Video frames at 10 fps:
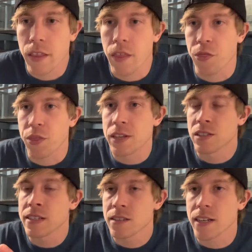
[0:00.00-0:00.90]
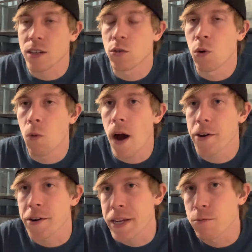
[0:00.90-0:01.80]
these things that cool
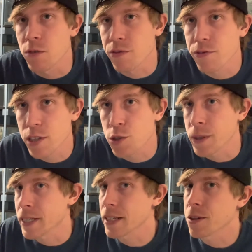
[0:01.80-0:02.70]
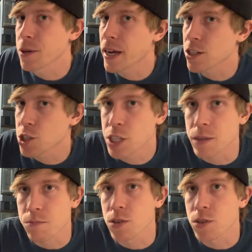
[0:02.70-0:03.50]
water need refrigerant, and they're not cheap.